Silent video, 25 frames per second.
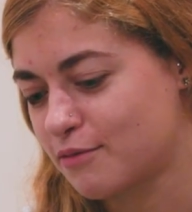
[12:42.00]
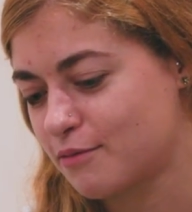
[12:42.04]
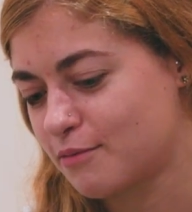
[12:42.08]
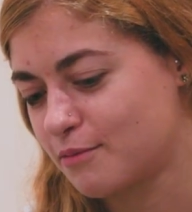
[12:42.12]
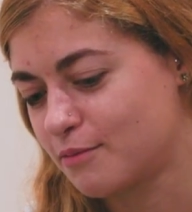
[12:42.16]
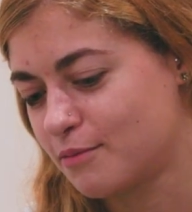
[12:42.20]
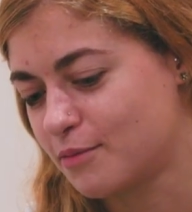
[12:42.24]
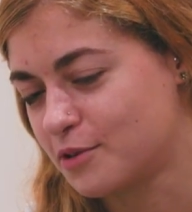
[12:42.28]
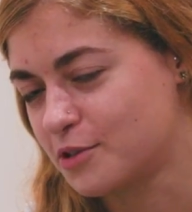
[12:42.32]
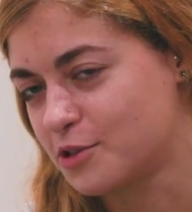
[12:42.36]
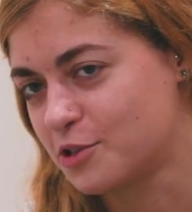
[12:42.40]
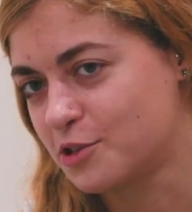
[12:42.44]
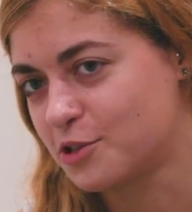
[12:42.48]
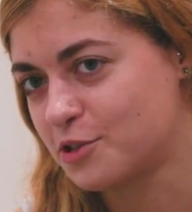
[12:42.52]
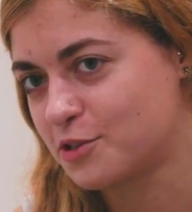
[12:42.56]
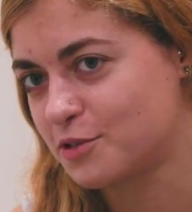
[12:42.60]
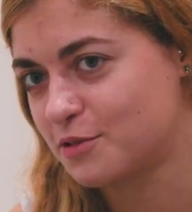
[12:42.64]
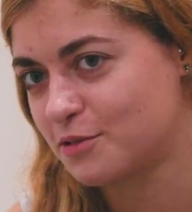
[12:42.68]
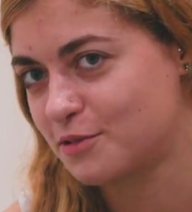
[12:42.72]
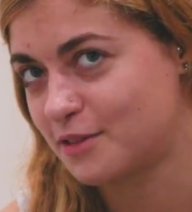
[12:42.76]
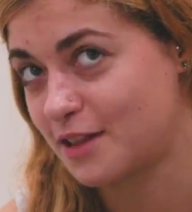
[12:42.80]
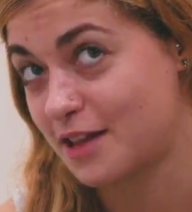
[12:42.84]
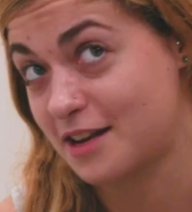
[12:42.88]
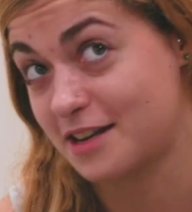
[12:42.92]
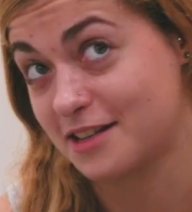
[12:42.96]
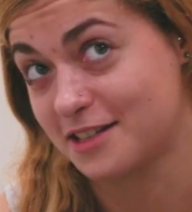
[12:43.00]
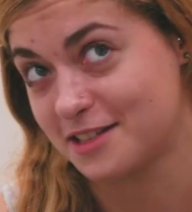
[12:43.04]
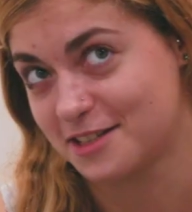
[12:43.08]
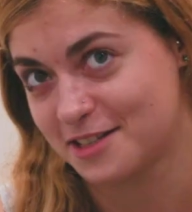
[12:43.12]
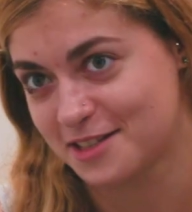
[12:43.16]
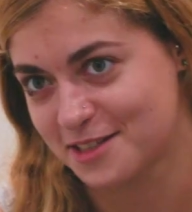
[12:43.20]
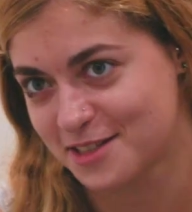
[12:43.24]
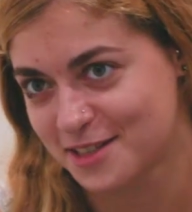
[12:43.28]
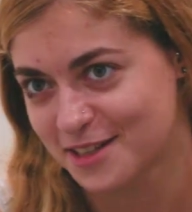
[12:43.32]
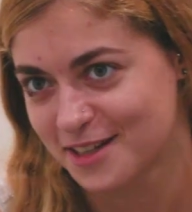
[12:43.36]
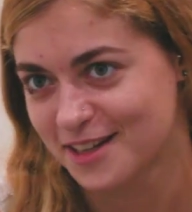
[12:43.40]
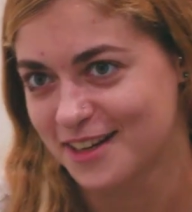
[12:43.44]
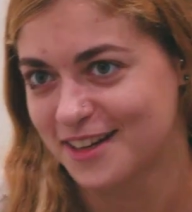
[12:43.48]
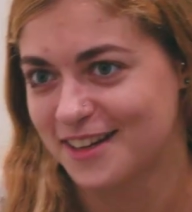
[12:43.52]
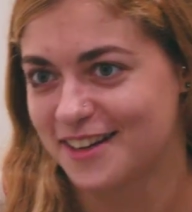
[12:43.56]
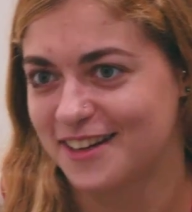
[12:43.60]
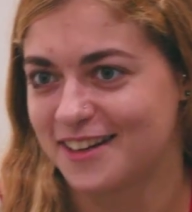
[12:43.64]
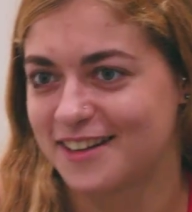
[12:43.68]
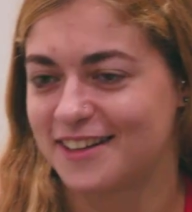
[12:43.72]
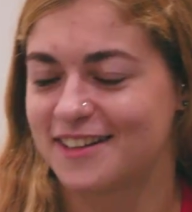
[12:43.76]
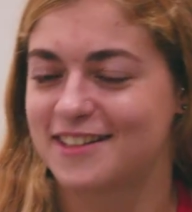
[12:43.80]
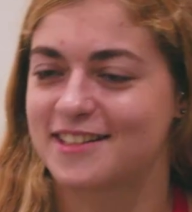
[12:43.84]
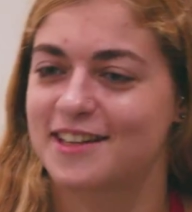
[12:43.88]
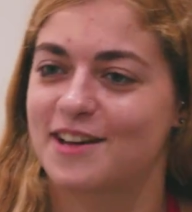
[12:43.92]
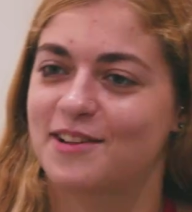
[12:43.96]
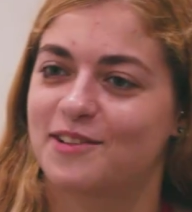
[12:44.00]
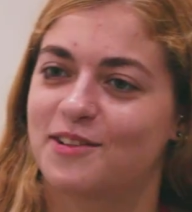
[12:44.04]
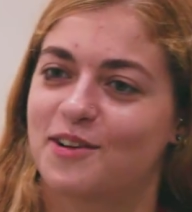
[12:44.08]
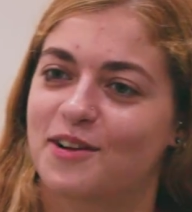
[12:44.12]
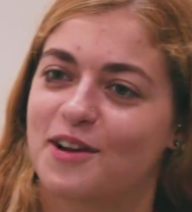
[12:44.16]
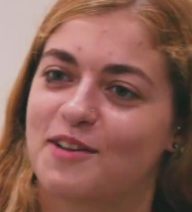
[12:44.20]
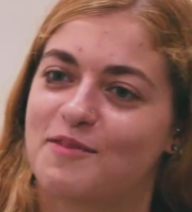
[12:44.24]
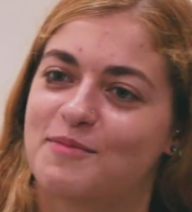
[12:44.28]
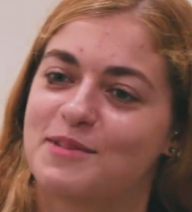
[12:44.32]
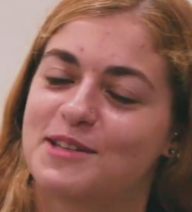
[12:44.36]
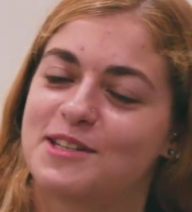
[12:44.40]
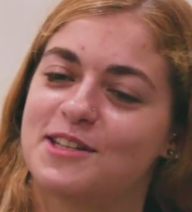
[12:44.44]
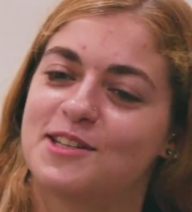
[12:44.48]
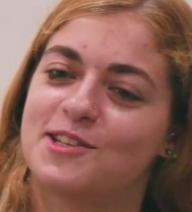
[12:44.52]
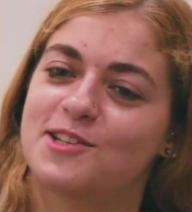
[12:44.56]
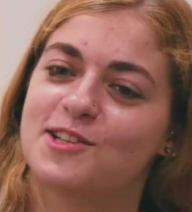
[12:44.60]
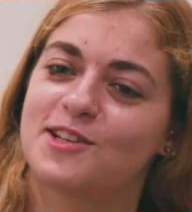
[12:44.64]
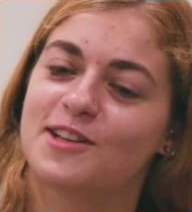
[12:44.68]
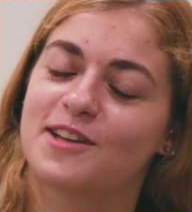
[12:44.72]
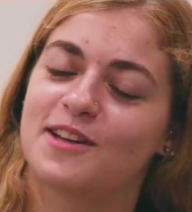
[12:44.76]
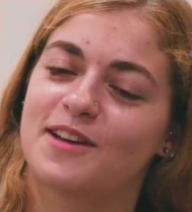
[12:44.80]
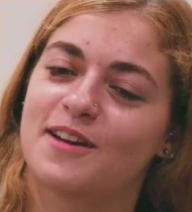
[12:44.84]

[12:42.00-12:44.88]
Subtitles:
much that is how long I've been teaching.